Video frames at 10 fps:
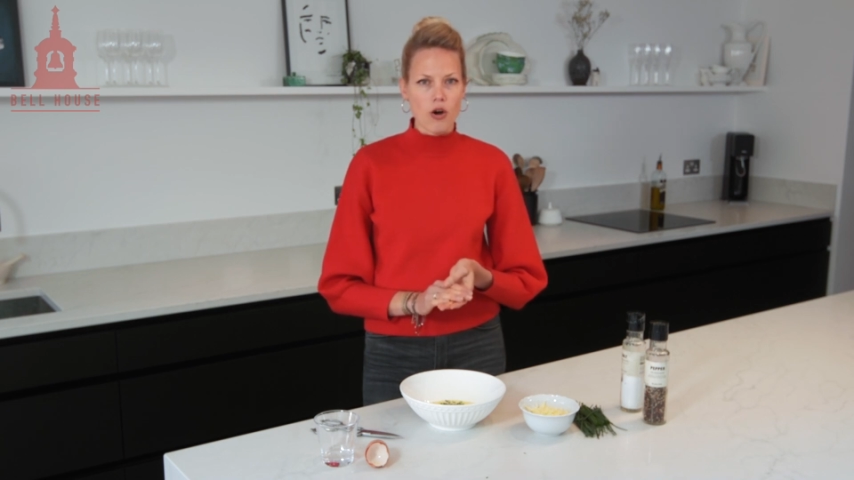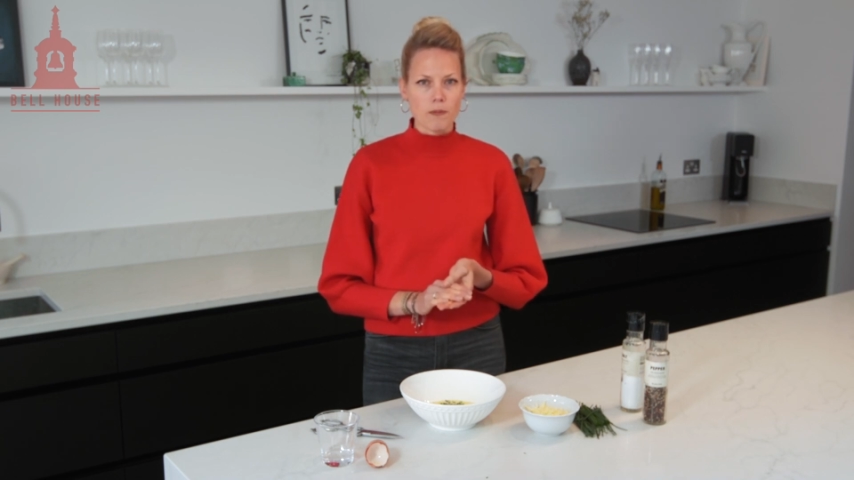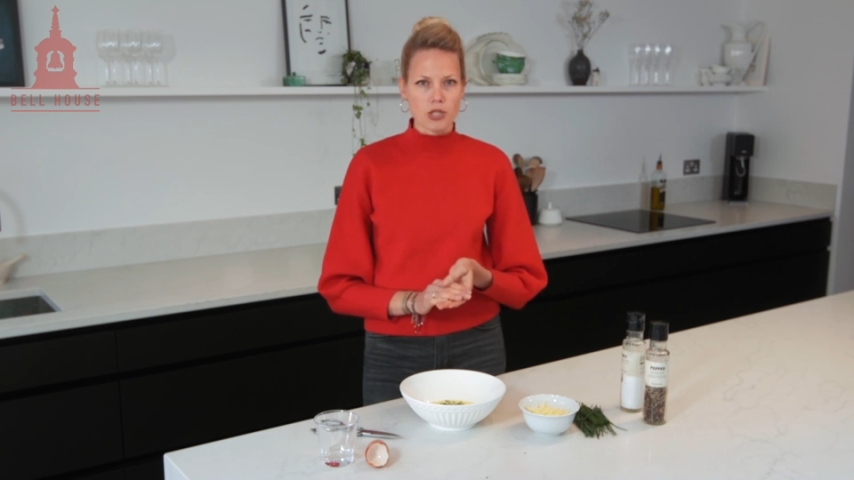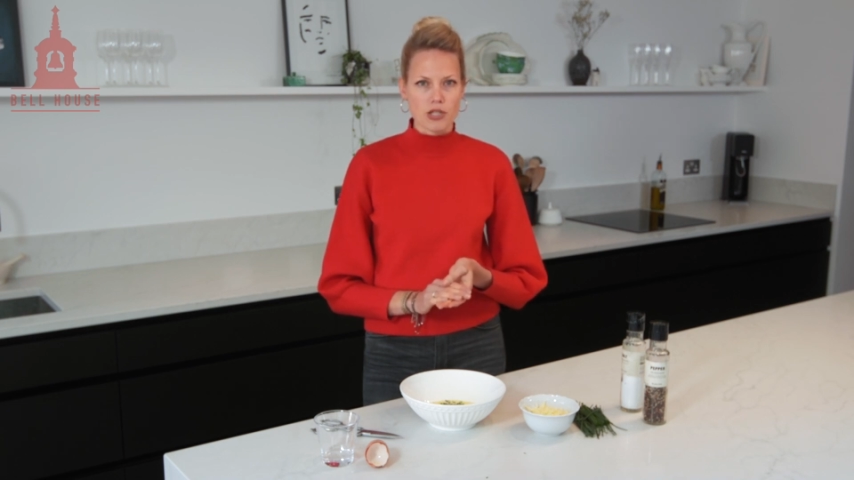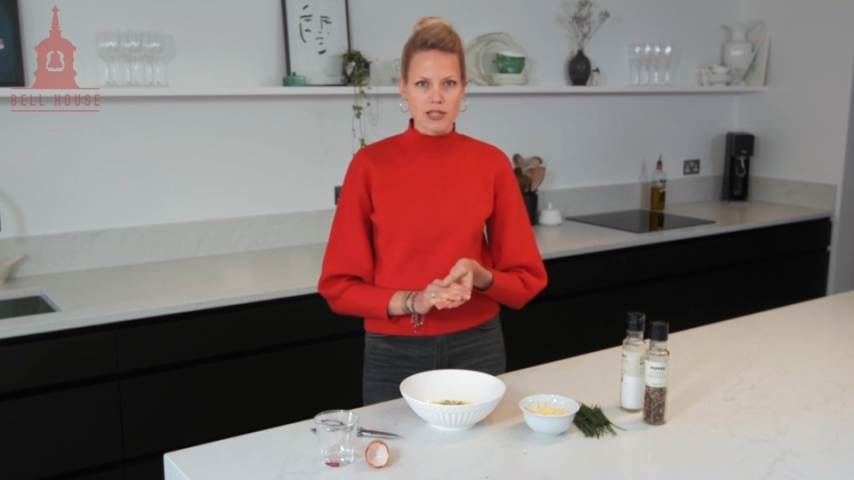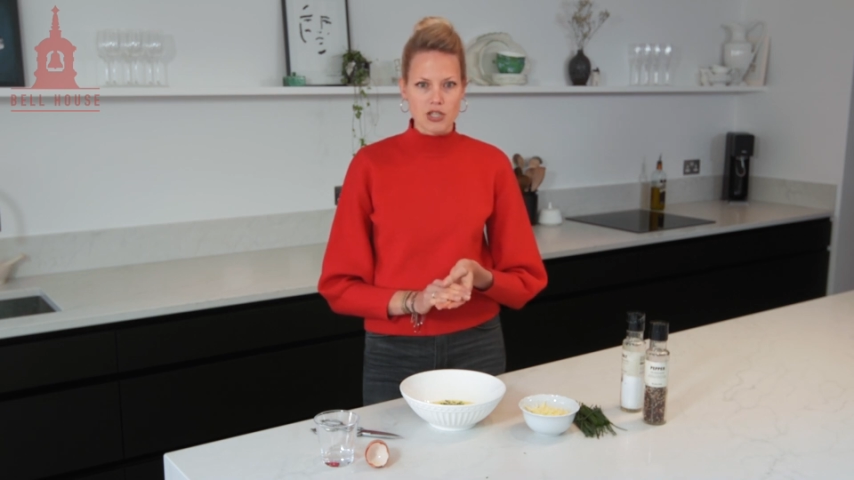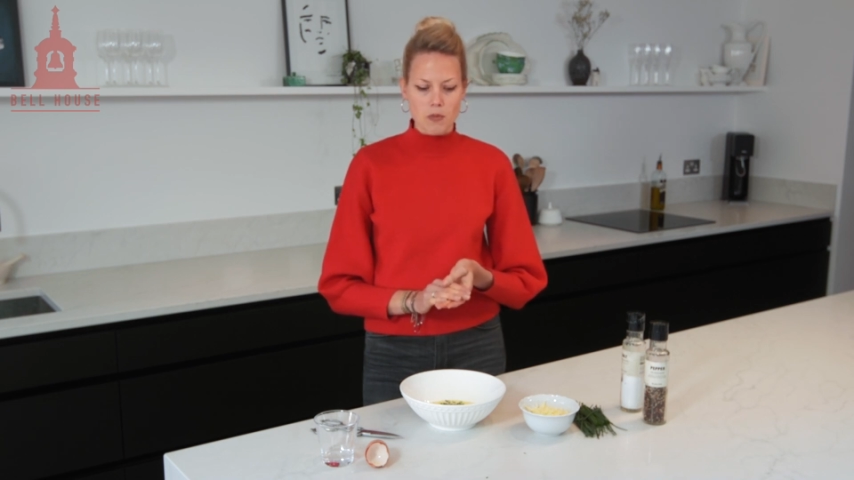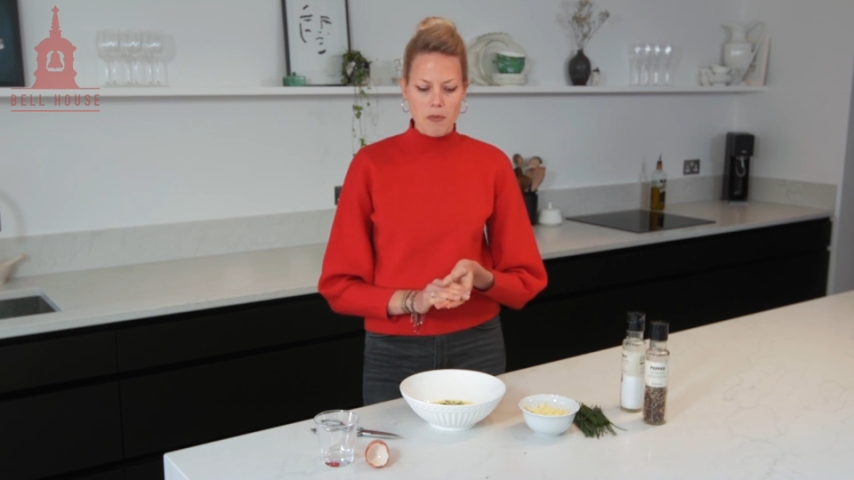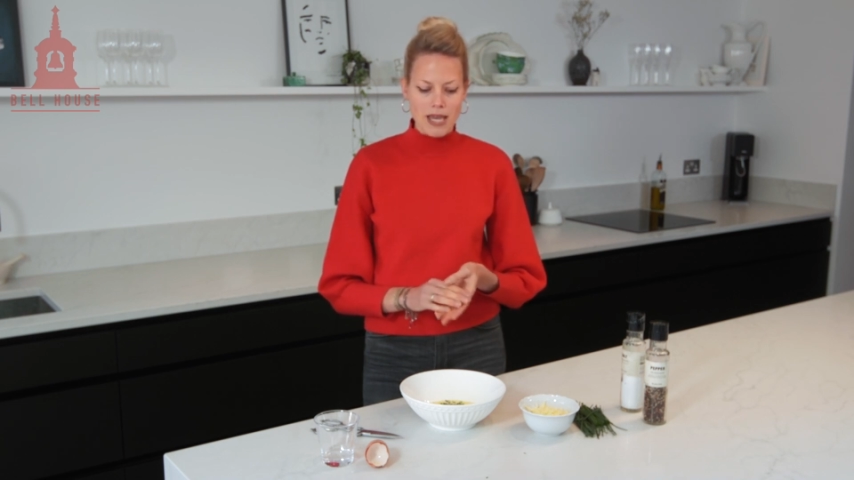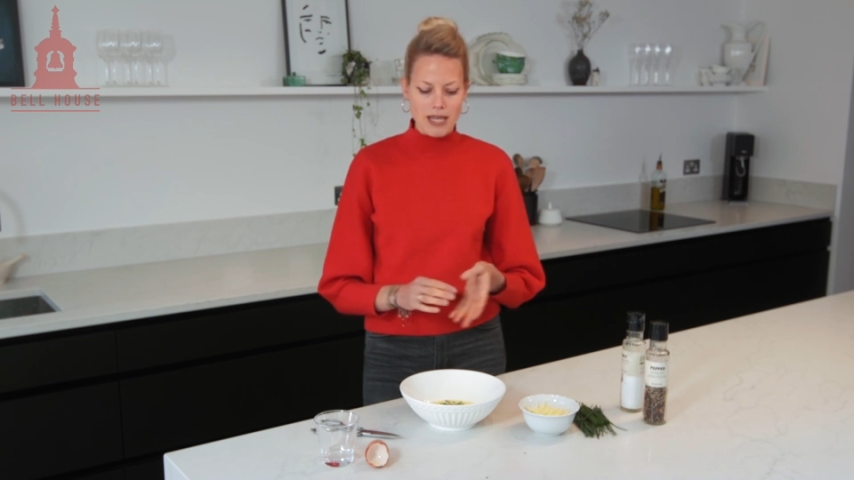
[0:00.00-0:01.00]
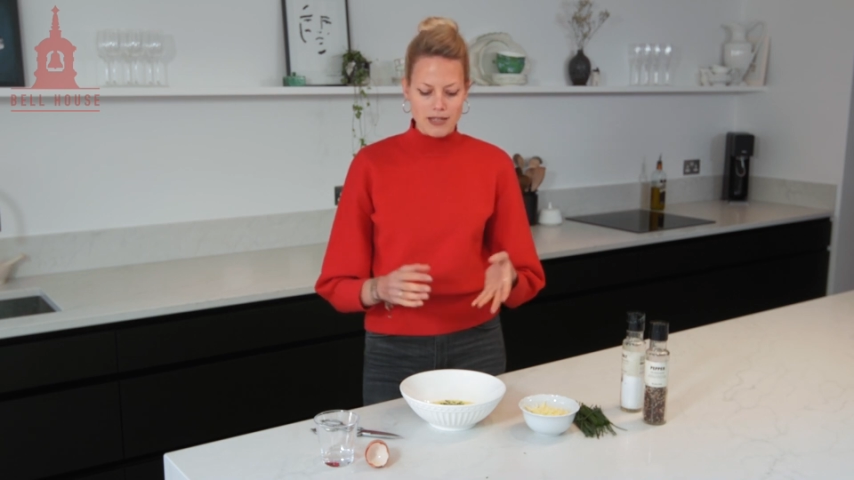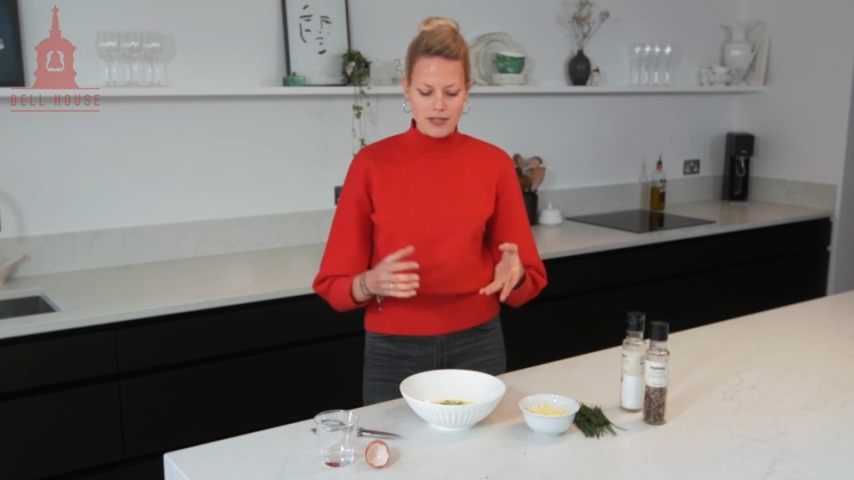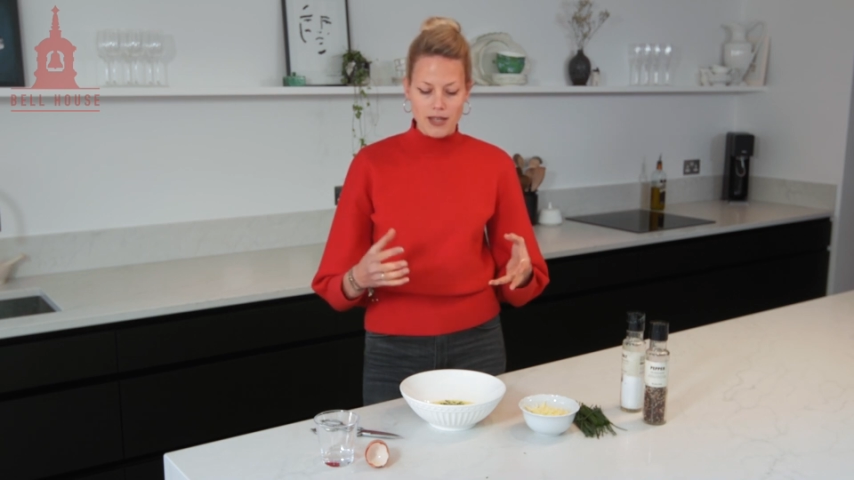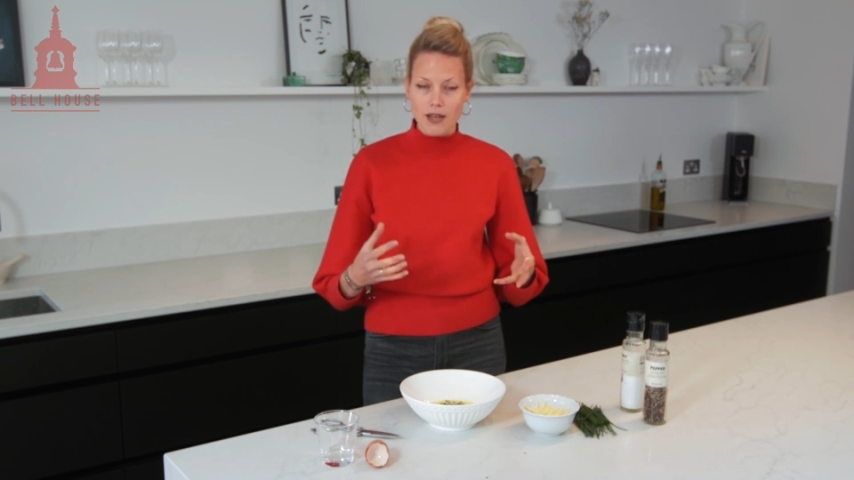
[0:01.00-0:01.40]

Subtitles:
options to make it